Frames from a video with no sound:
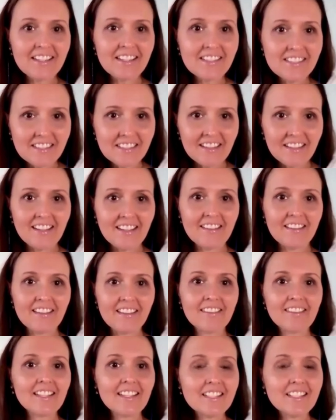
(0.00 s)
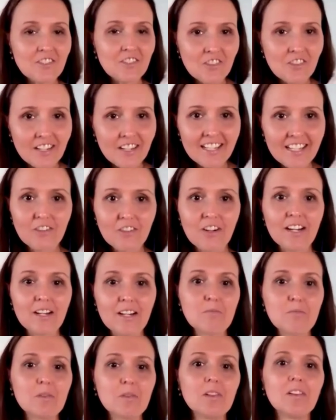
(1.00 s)
is there, that it's really
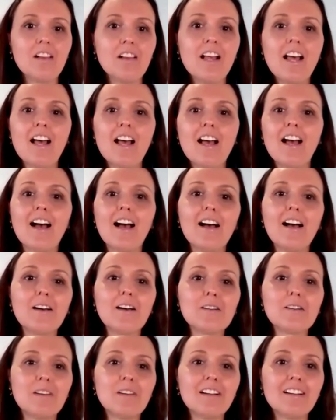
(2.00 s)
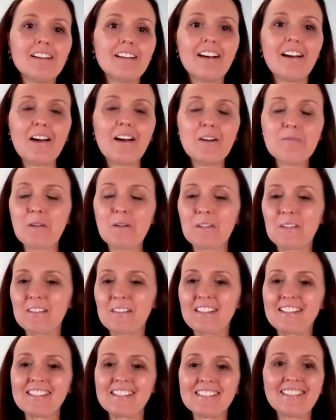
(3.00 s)
credible, oh my
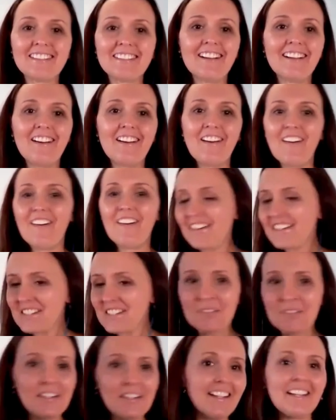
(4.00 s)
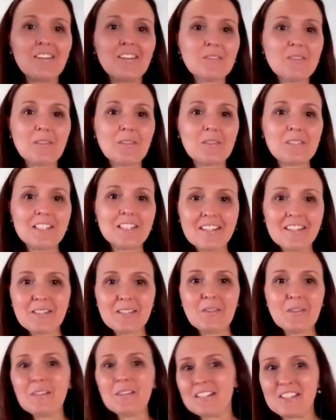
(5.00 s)
goodness. I just want to get off the
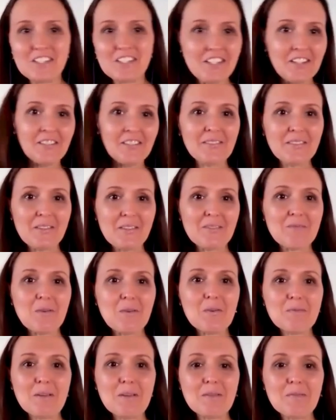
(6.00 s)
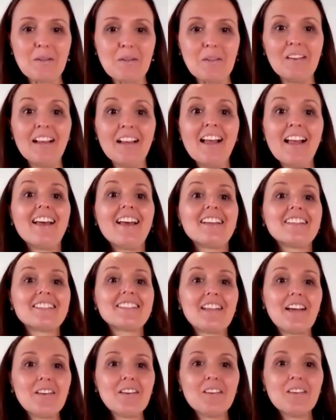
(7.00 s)
school and share it with more people.
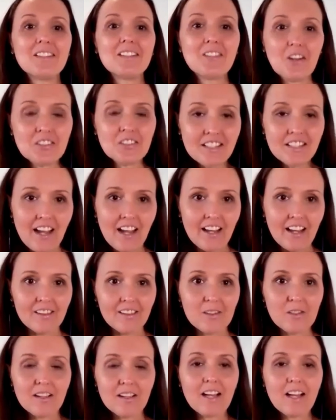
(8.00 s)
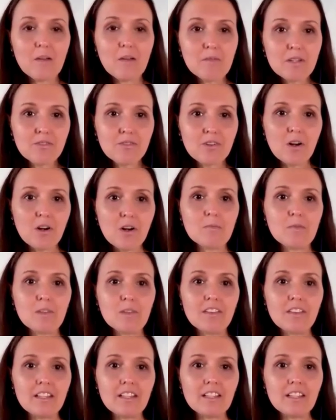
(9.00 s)
So, Dr. Gail, coming from
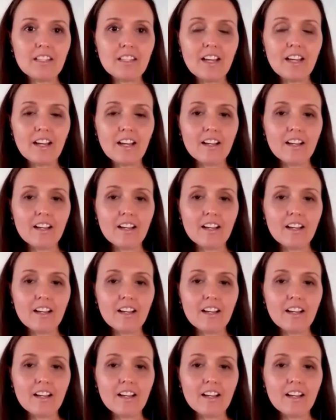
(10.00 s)
the